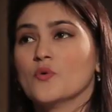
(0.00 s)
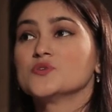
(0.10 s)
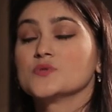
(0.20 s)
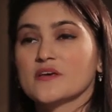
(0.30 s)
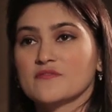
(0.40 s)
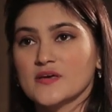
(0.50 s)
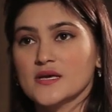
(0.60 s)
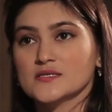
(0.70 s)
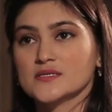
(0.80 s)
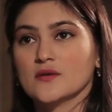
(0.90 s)
what do they
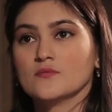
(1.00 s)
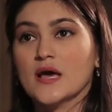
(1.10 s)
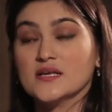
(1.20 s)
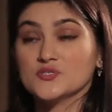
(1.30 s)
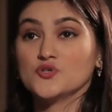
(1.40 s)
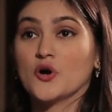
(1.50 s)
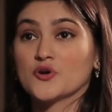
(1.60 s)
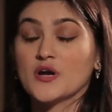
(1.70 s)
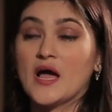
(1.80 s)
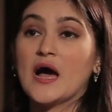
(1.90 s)
face, and as a
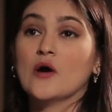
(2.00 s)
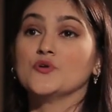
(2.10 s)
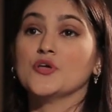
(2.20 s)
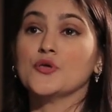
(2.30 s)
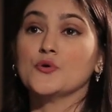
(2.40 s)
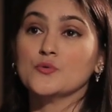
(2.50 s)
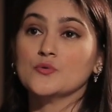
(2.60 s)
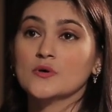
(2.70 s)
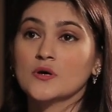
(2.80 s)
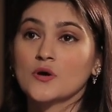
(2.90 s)
doctor, how do
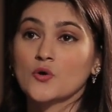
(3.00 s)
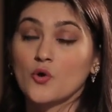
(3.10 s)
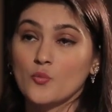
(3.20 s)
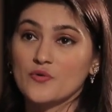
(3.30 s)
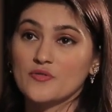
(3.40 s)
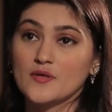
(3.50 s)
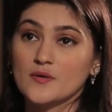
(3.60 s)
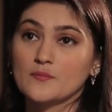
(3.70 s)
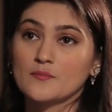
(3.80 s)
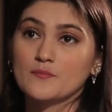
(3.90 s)
you cope with
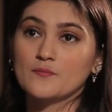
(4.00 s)
them?